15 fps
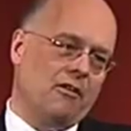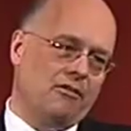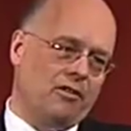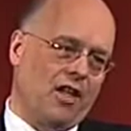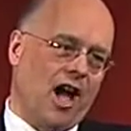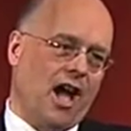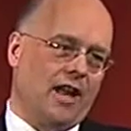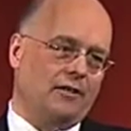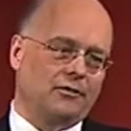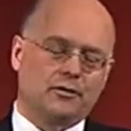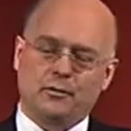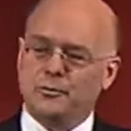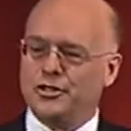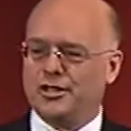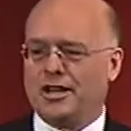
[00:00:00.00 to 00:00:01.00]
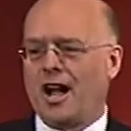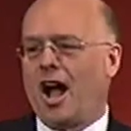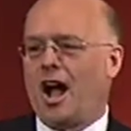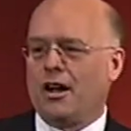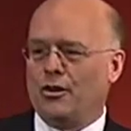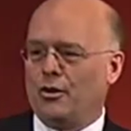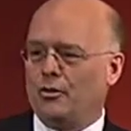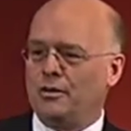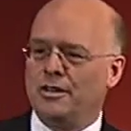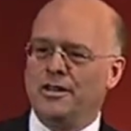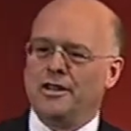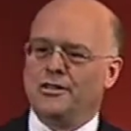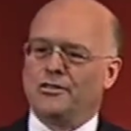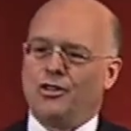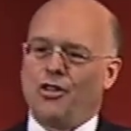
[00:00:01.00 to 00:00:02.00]
flying from Chicago
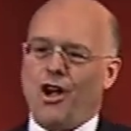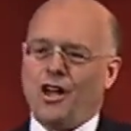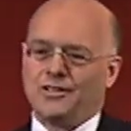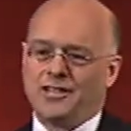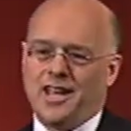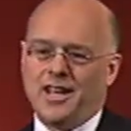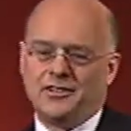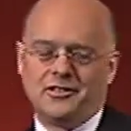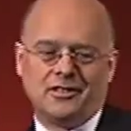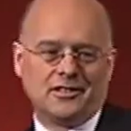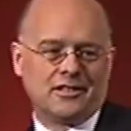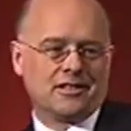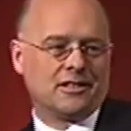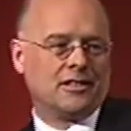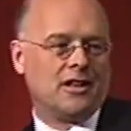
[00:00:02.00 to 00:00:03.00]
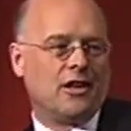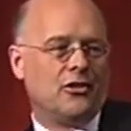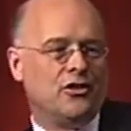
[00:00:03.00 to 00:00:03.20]
to Los Angeles